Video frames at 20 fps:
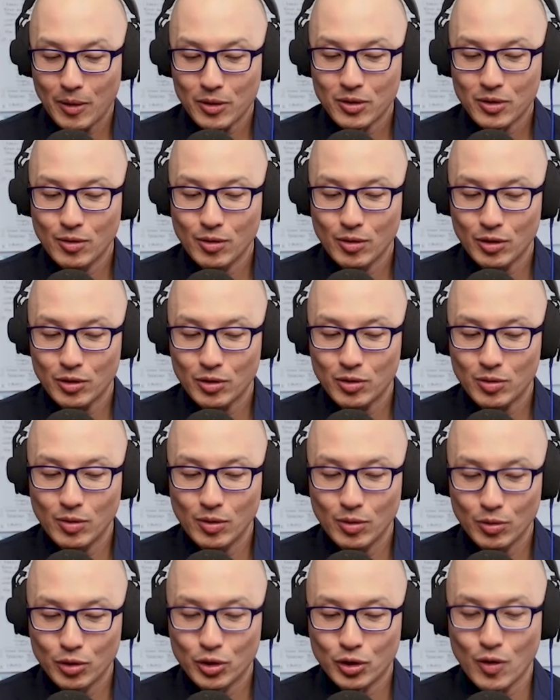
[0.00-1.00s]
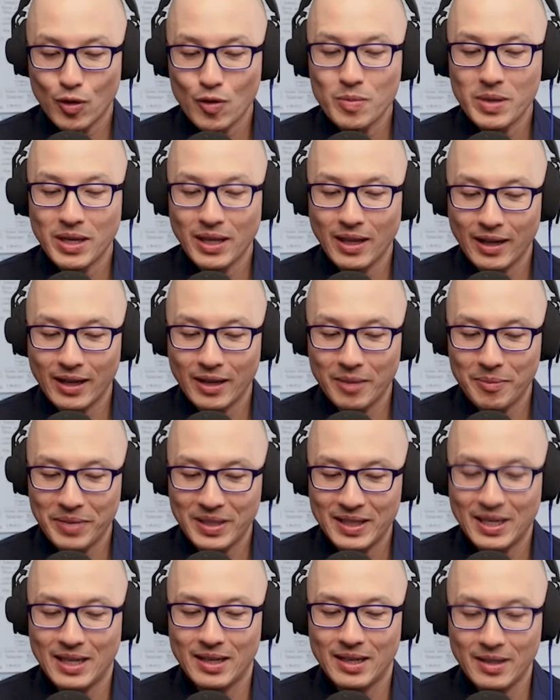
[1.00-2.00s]
person who showed me that it
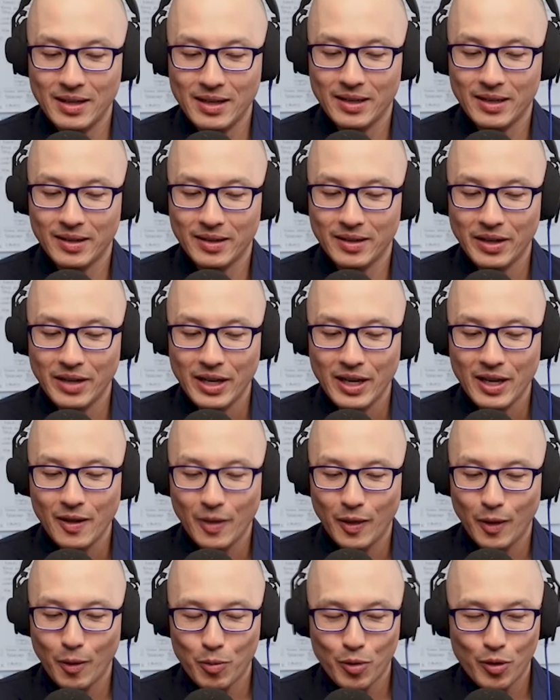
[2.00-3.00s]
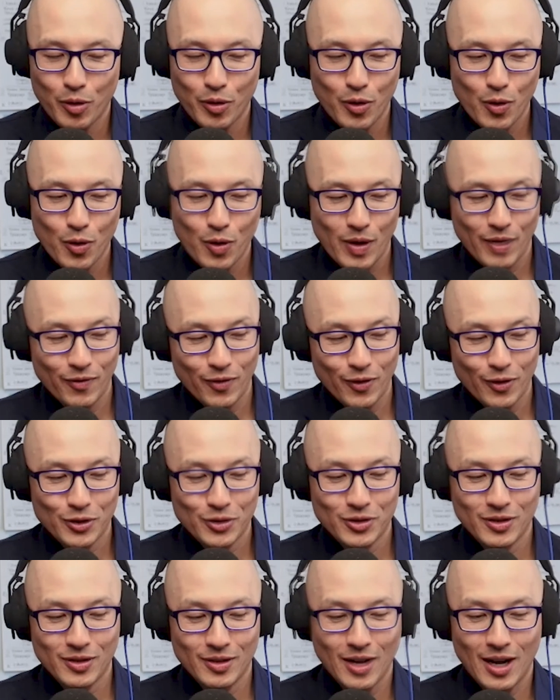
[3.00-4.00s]
could be done, and there were no
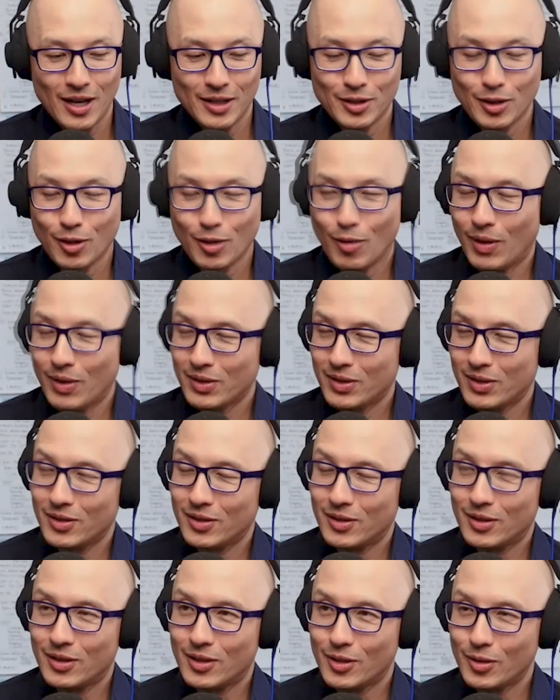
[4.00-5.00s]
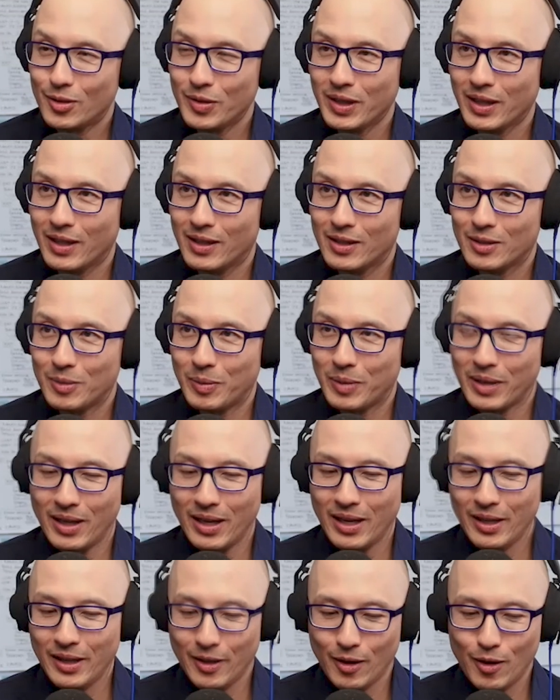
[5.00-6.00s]
adverse consequences to doing this.
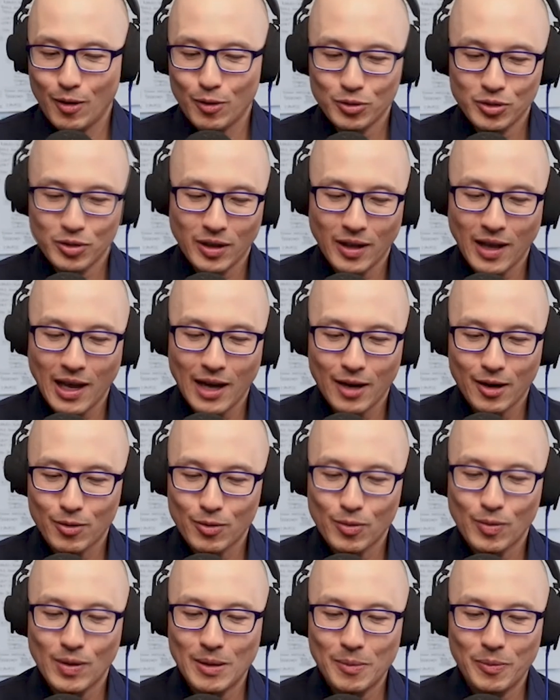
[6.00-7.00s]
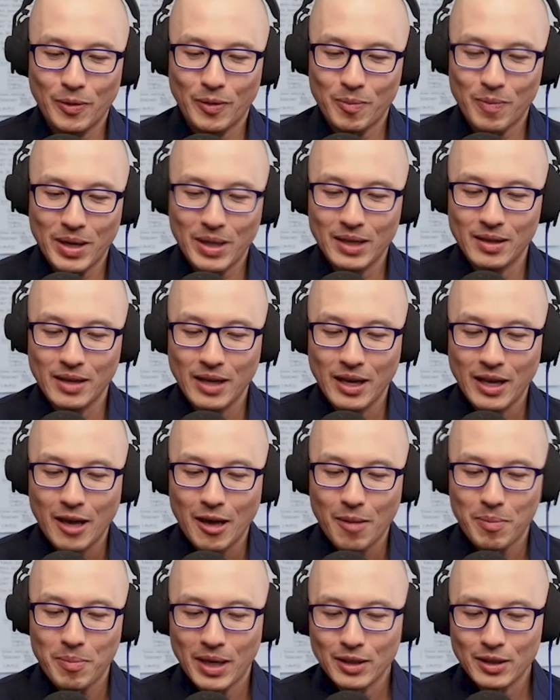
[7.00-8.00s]
But in the culture that I grew up with, men
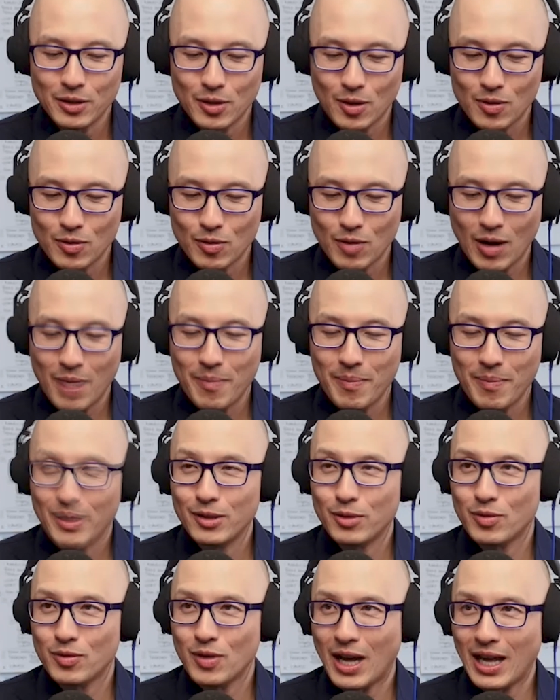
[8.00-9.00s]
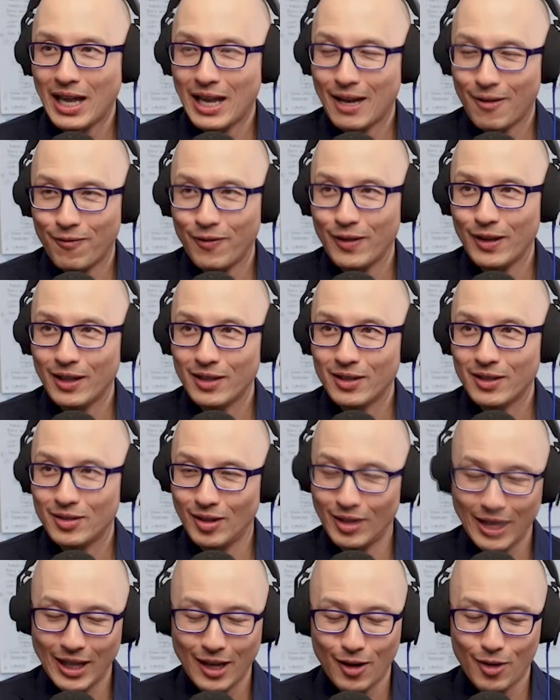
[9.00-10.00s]
don't cry, men do not have
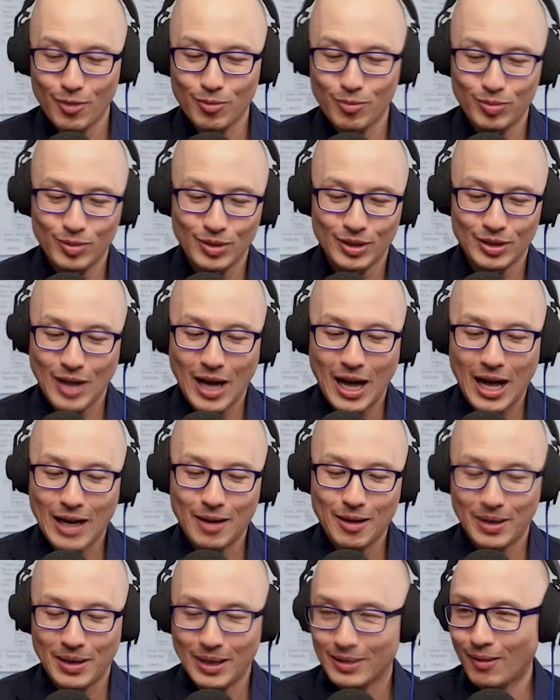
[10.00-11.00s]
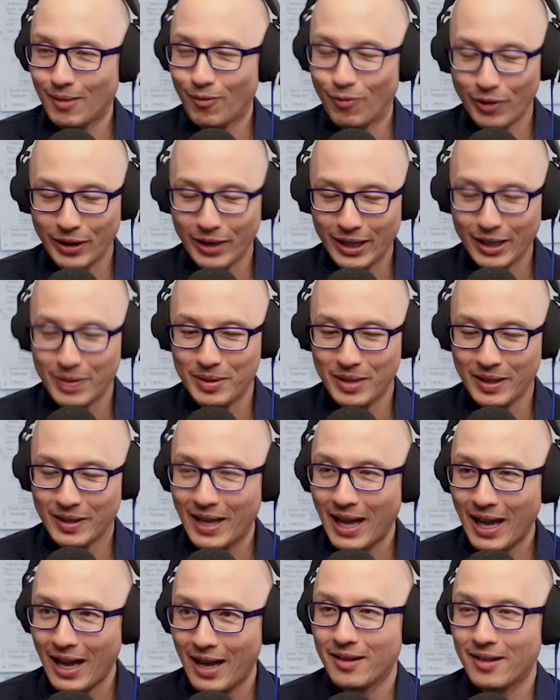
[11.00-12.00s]
feelings, let alone talk about them. Forget
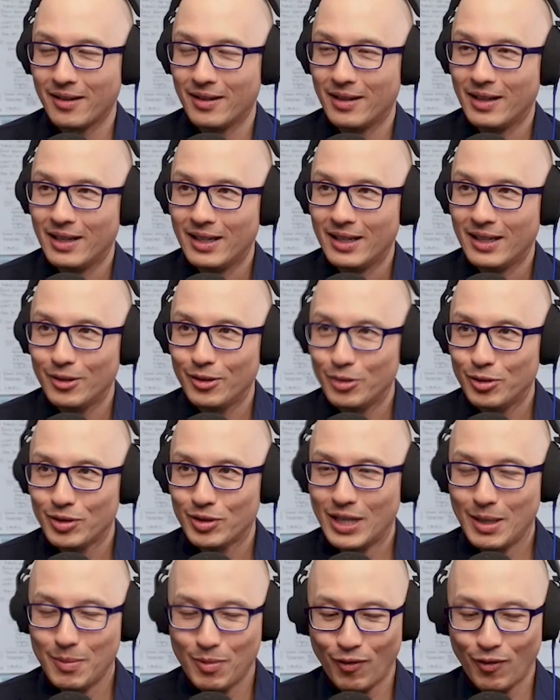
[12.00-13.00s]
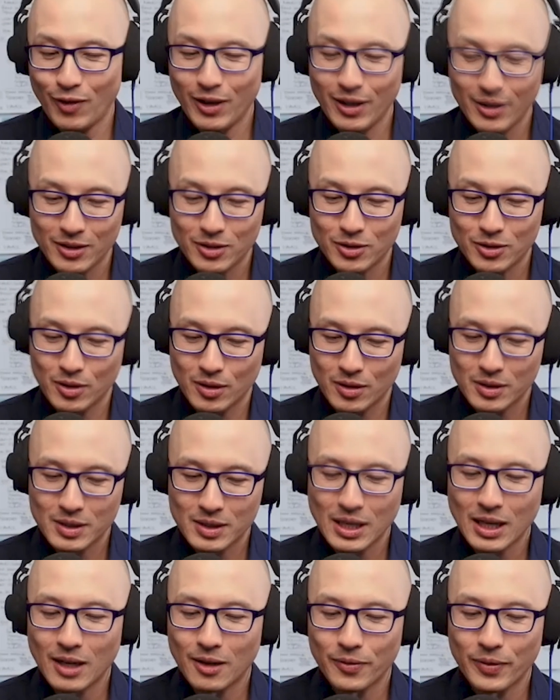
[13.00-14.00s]
about that. You just keep your feelings to
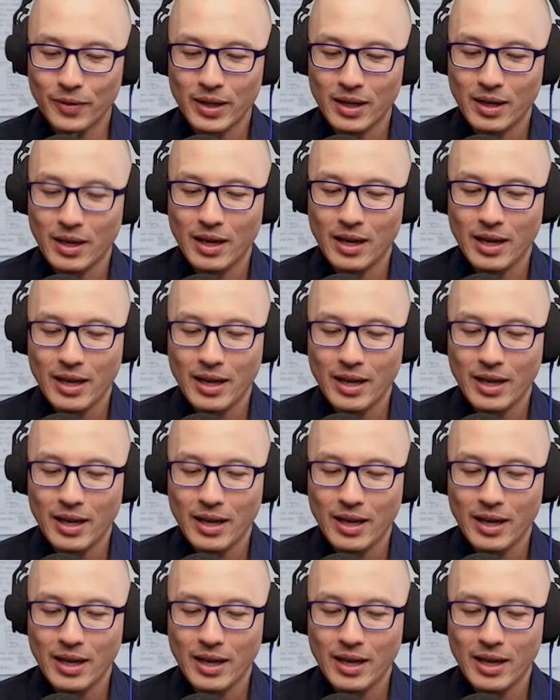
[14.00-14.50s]
yourself.